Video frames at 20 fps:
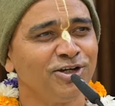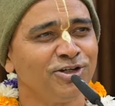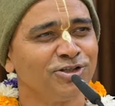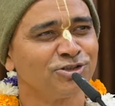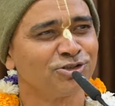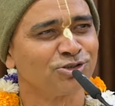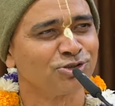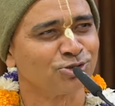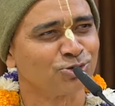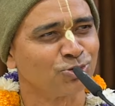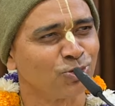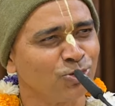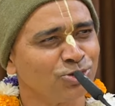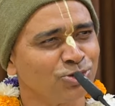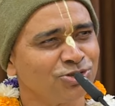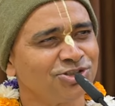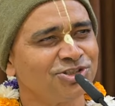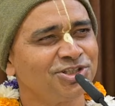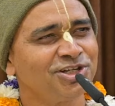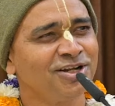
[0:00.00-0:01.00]

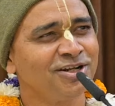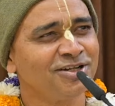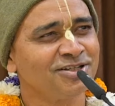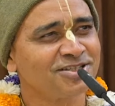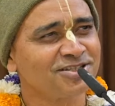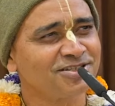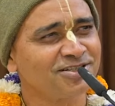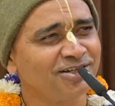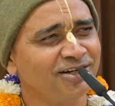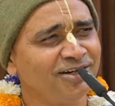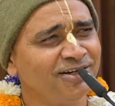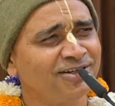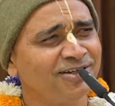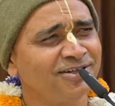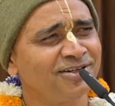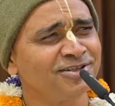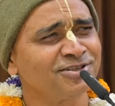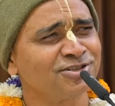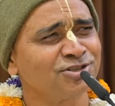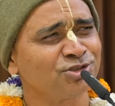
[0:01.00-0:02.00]
social
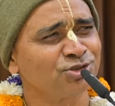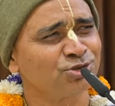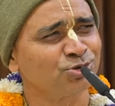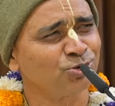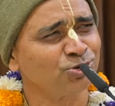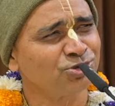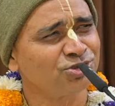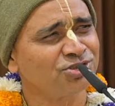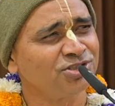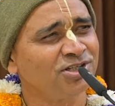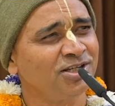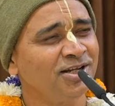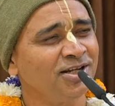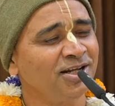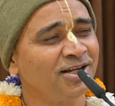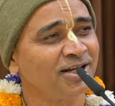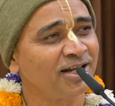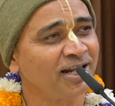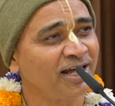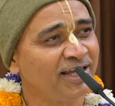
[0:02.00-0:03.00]
status, social
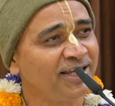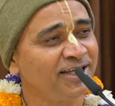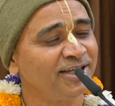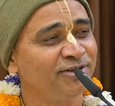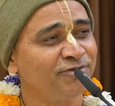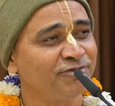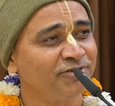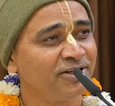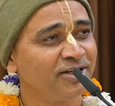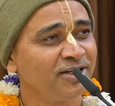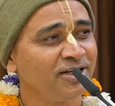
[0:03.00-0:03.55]
life,